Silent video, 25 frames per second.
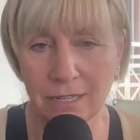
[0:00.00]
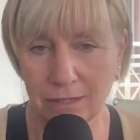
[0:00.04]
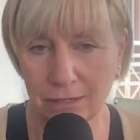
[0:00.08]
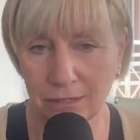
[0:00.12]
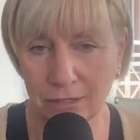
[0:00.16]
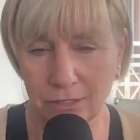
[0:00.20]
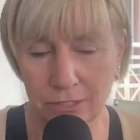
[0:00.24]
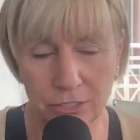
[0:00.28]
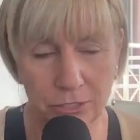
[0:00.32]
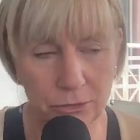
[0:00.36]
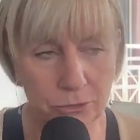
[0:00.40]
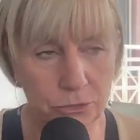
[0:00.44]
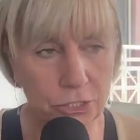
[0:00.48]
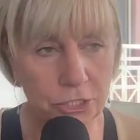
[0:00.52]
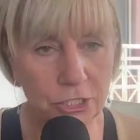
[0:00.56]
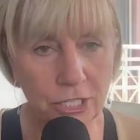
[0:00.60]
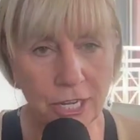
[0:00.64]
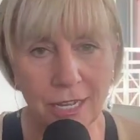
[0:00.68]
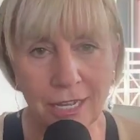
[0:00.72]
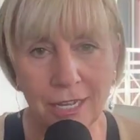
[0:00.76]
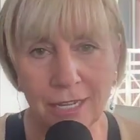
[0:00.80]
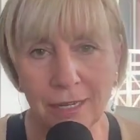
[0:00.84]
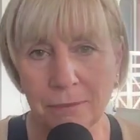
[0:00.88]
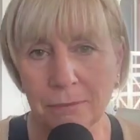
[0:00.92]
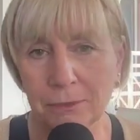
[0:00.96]
a new
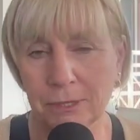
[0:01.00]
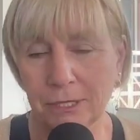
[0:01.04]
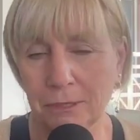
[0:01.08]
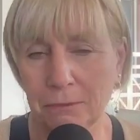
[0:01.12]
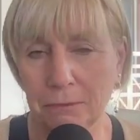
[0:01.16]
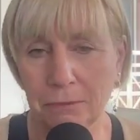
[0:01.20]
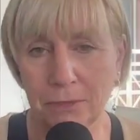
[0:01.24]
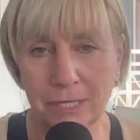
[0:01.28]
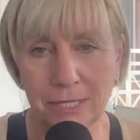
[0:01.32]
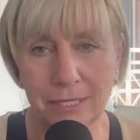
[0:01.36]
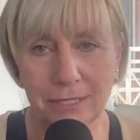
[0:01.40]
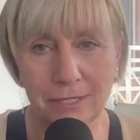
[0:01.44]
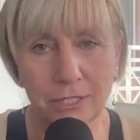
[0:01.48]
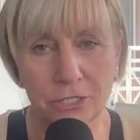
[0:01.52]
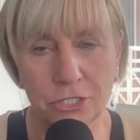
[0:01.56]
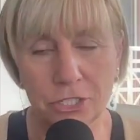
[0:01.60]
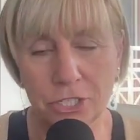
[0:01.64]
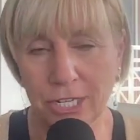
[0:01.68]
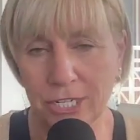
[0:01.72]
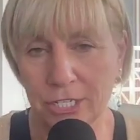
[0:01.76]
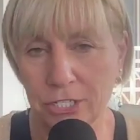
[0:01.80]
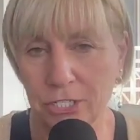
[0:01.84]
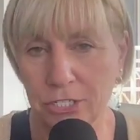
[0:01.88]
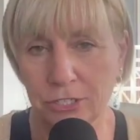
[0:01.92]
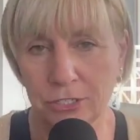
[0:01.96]
job. It could be a
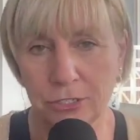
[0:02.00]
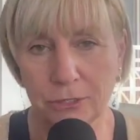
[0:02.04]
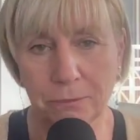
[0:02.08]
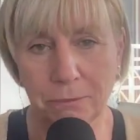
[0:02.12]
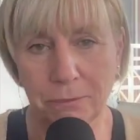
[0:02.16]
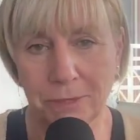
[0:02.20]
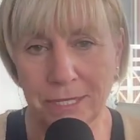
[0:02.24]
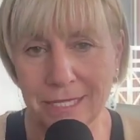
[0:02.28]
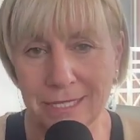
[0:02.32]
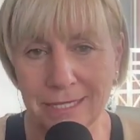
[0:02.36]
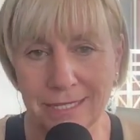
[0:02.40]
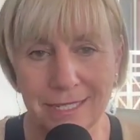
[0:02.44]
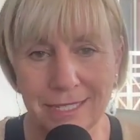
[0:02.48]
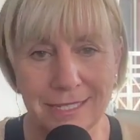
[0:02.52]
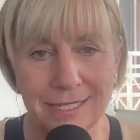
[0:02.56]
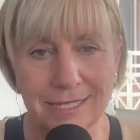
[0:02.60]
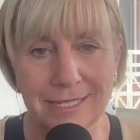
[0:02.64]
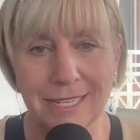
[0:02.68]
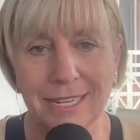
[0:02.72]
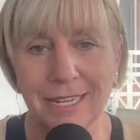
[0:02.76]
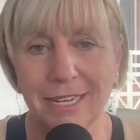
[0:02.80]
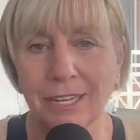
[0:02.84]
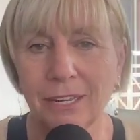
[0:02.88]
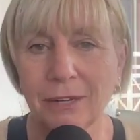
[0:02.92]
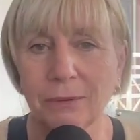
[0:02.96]
change in your
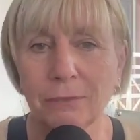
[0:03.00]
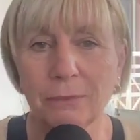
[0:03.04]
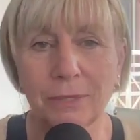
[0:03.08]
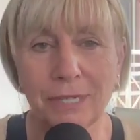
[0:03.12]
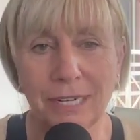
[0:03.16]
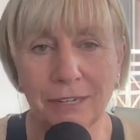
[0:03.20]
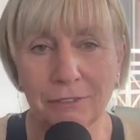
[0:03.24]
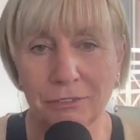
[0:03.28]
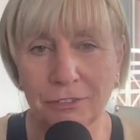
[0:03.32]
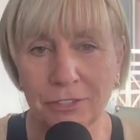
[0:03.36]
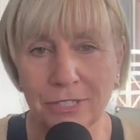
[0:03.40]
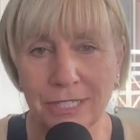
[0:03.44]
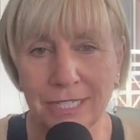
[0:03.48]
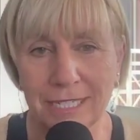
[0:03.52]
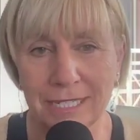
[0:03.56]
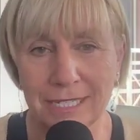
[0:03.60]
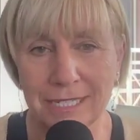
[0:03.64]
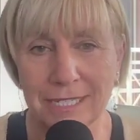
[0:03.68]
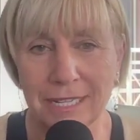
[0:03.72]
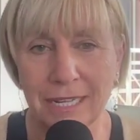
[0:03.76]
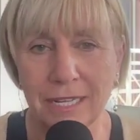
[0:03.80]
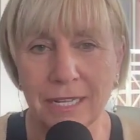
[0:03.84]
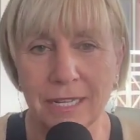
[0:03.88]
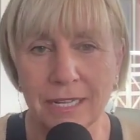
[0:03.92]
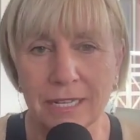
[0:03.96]
business, whatever it
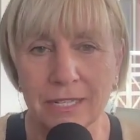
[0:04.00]
is.